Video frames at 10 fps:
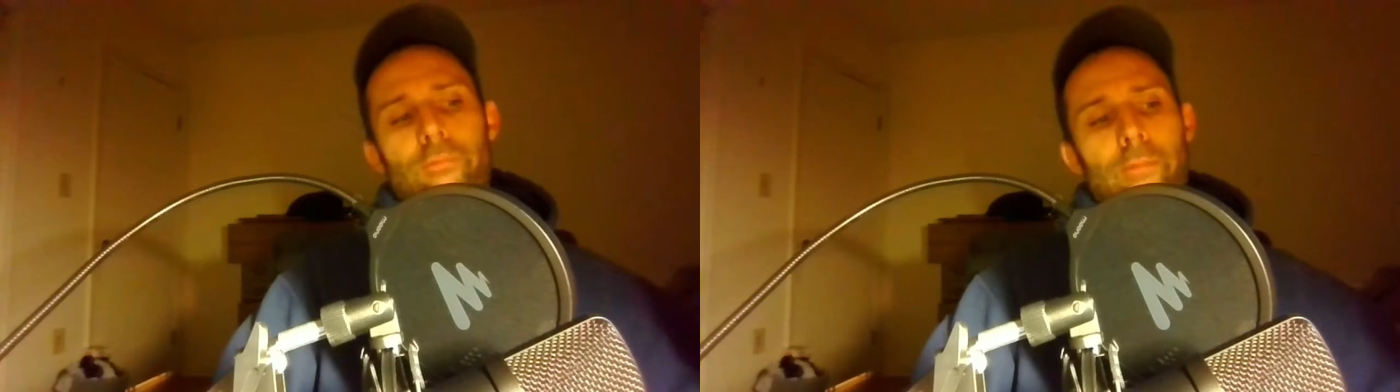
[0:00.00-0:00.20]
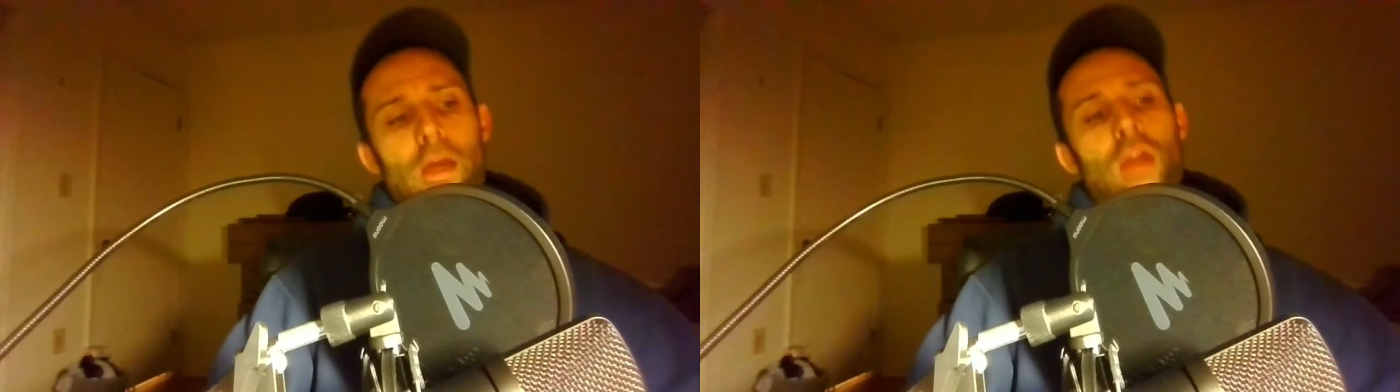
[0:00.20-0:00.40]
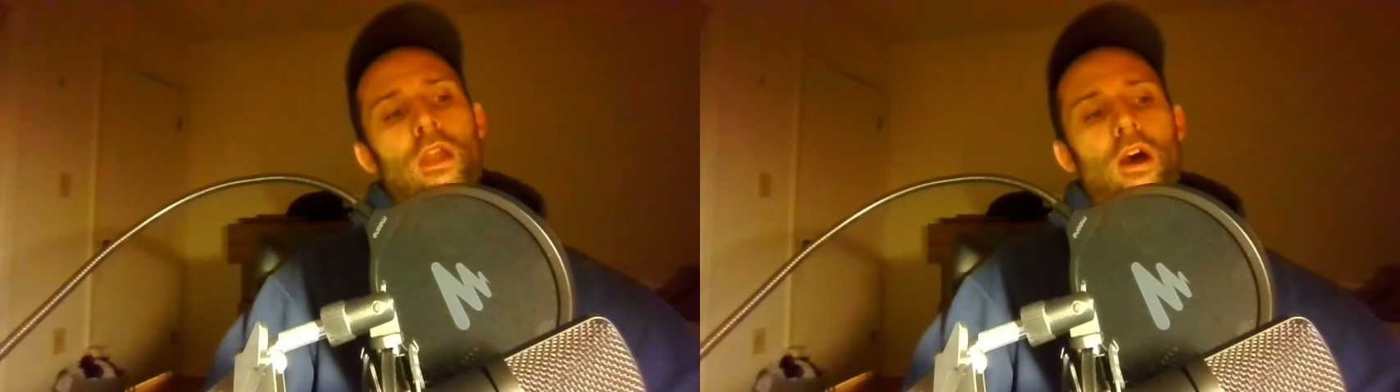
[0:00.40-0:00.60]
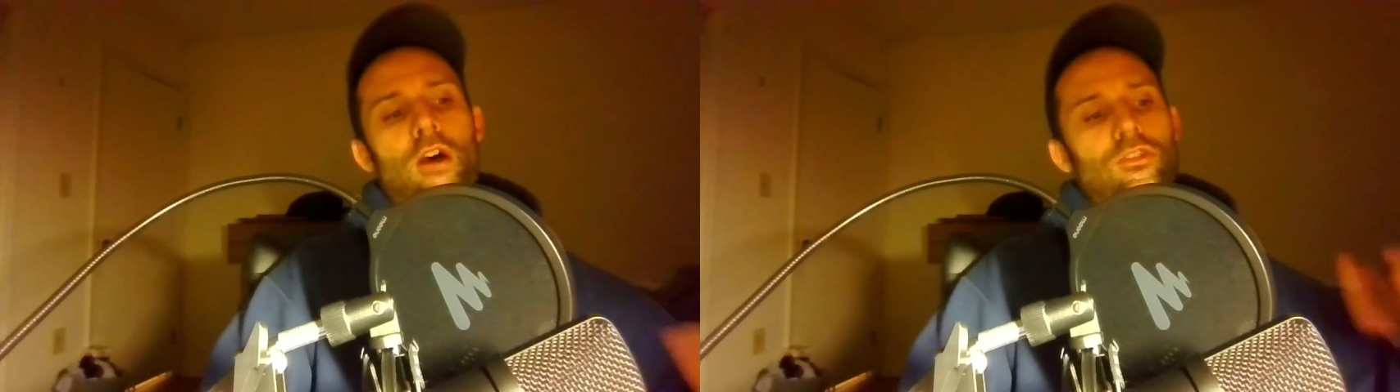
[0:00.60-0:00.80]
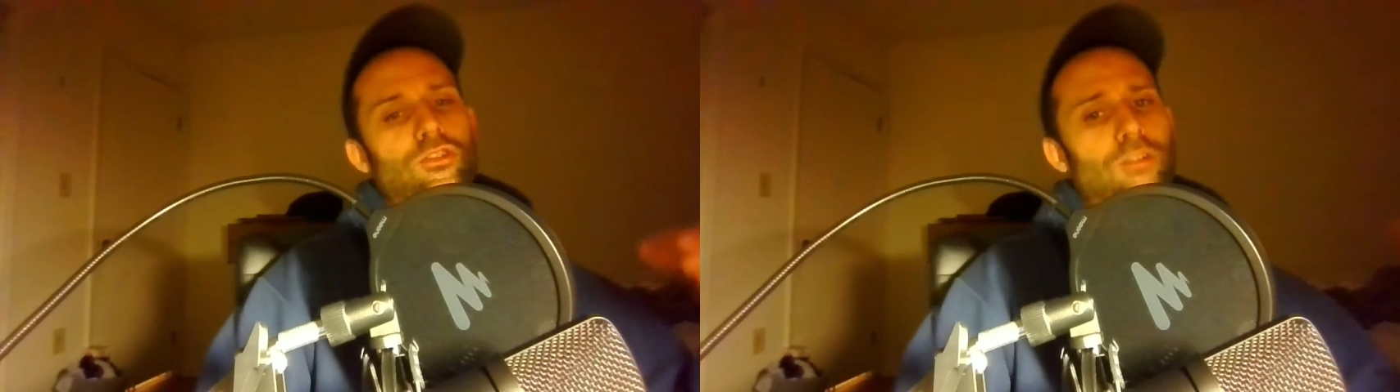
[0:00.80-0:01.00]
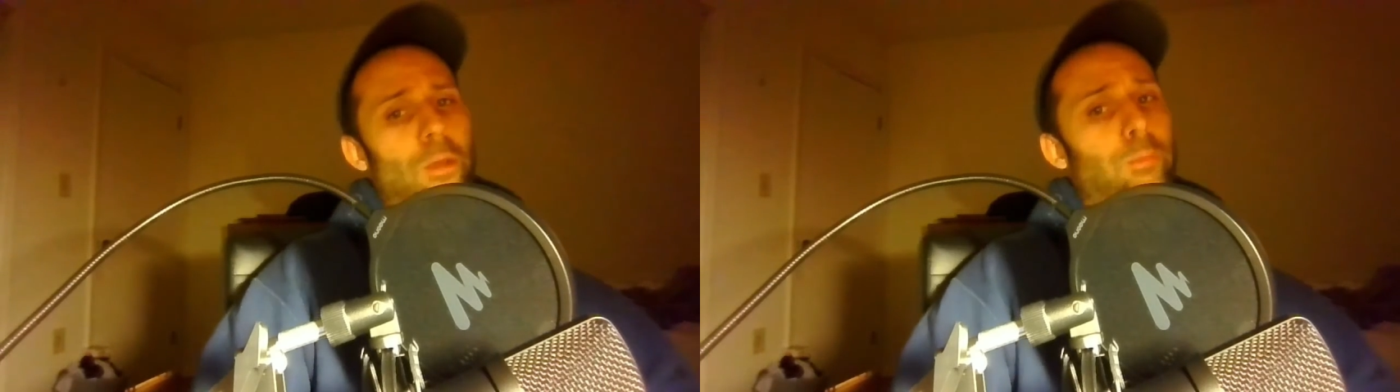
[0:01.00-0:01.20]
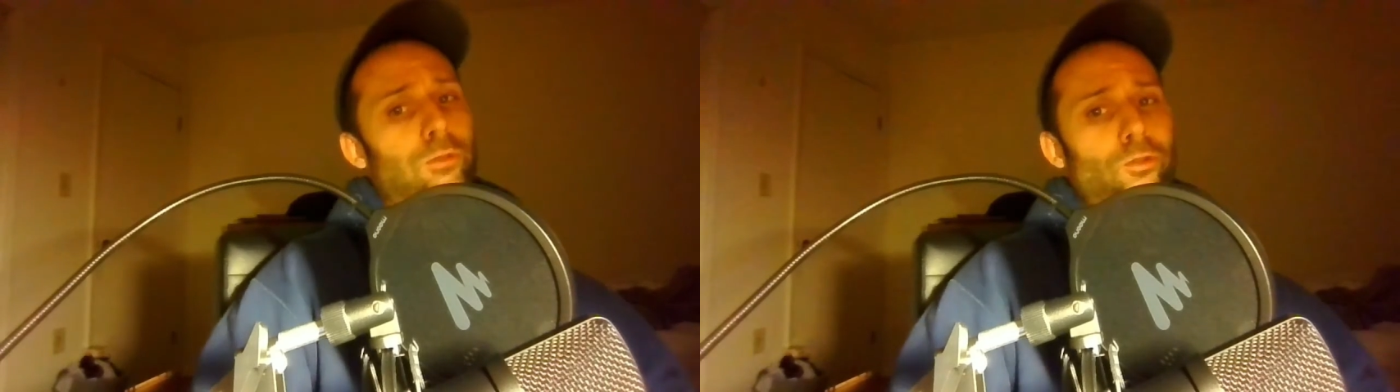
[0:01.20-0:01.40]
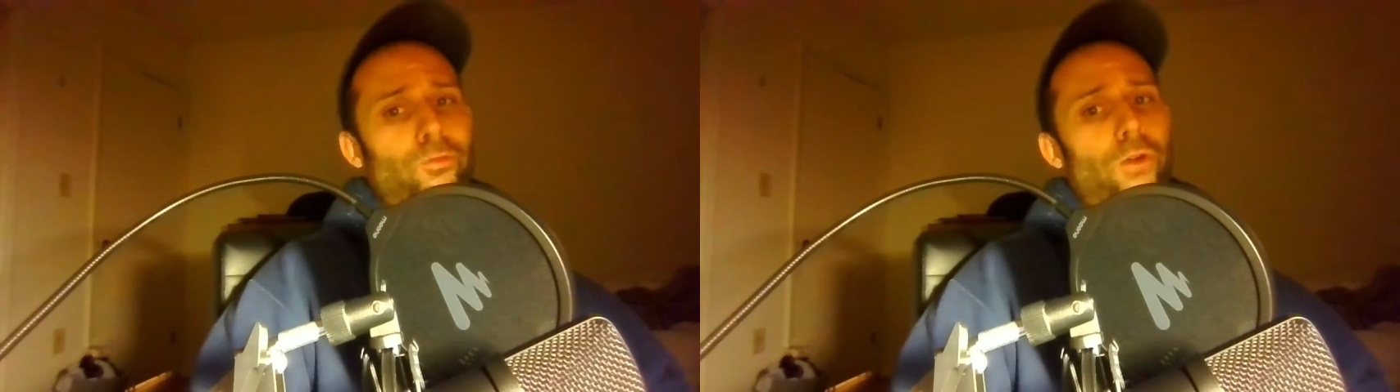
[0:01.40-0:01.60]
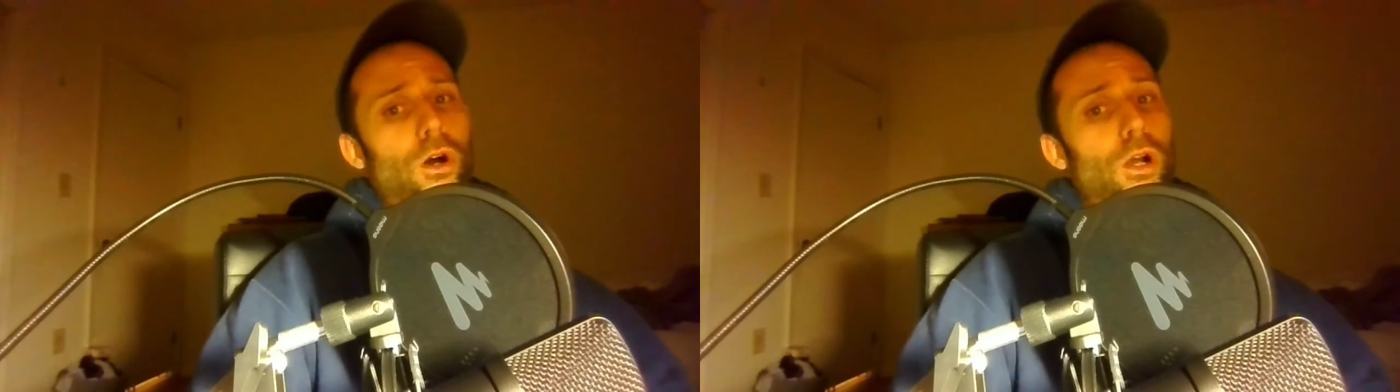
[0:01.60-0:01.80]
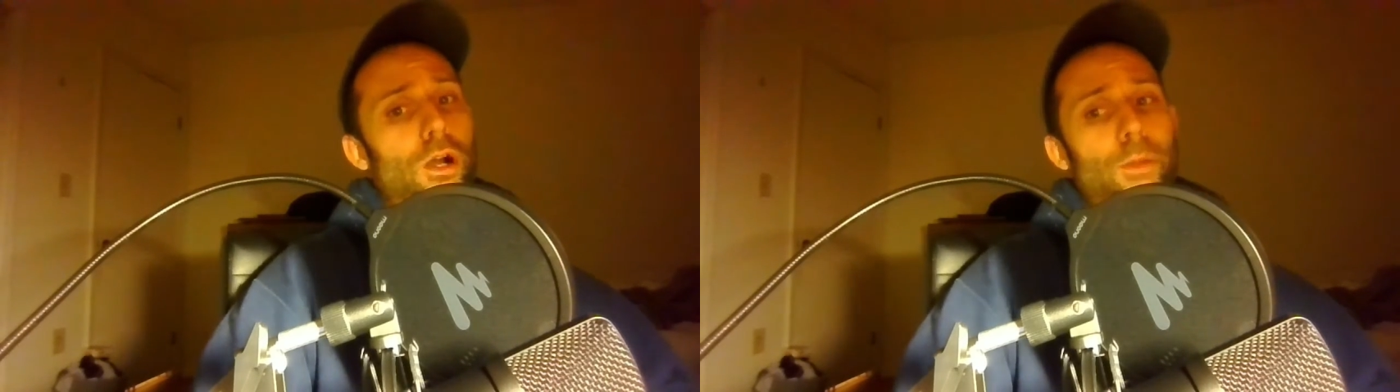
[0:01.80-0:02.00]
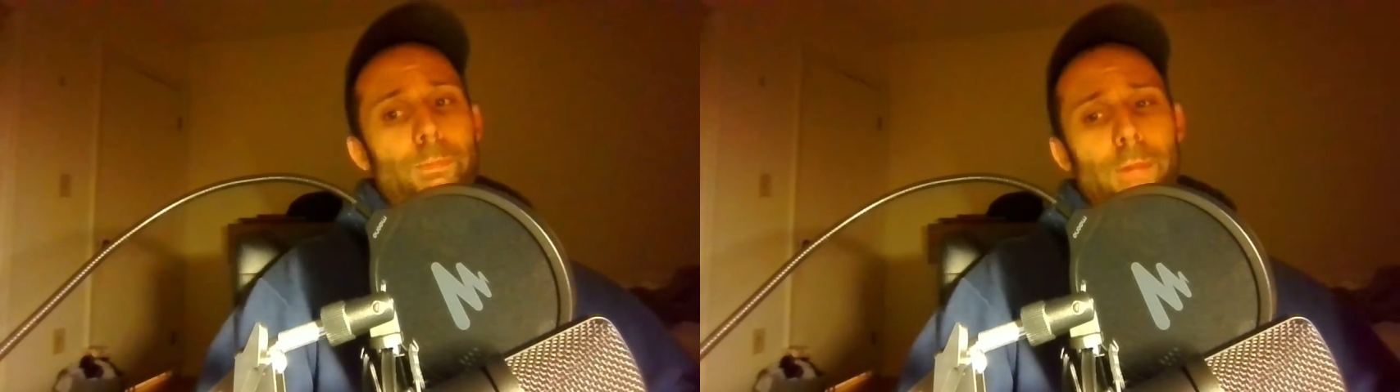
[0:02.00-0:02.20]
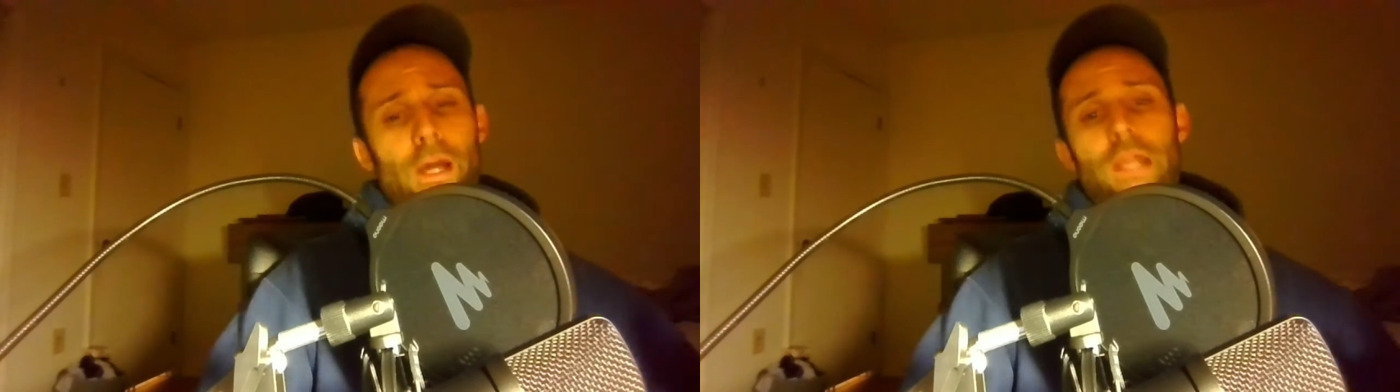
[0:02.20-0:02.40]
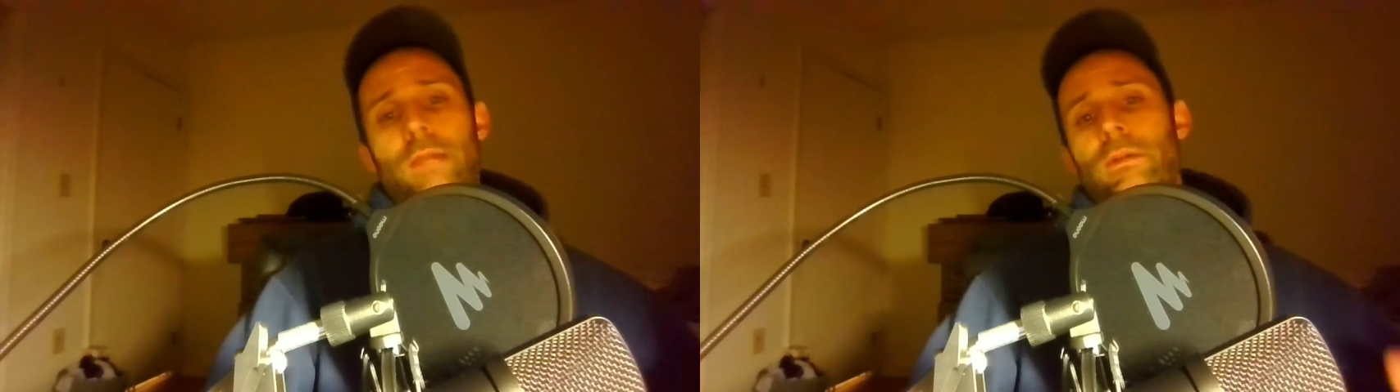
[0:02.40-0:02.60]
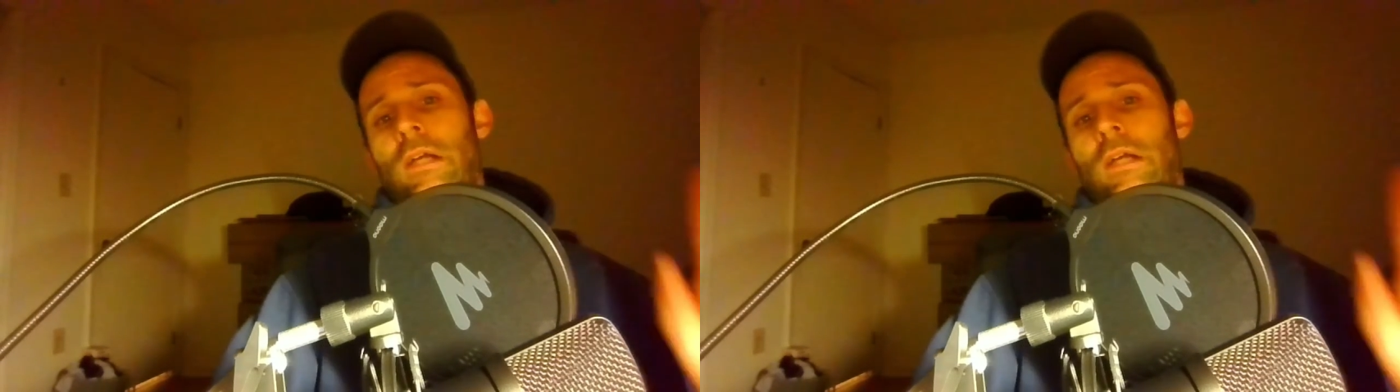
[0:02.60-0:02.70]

have been a step too far, but